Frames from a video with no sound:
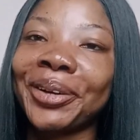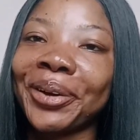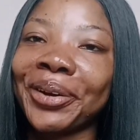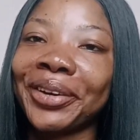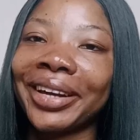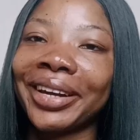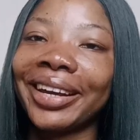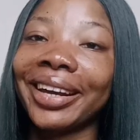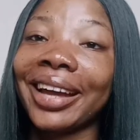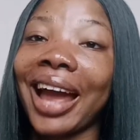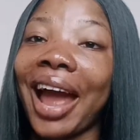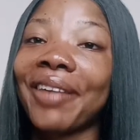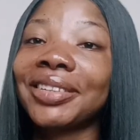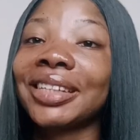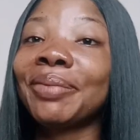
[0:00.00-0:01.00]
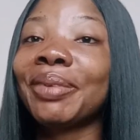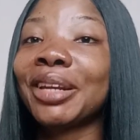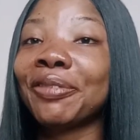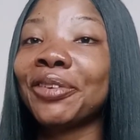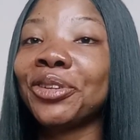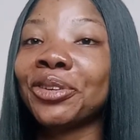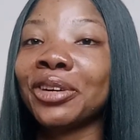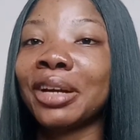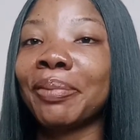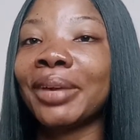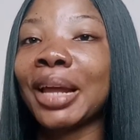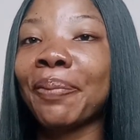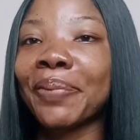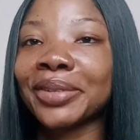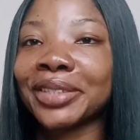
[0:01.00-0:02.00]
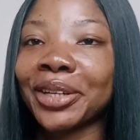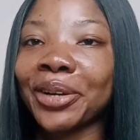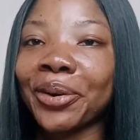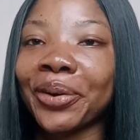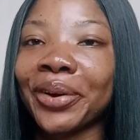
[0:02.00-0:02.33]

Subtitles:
Okay, I just made a video on the Mela Pixie Coil.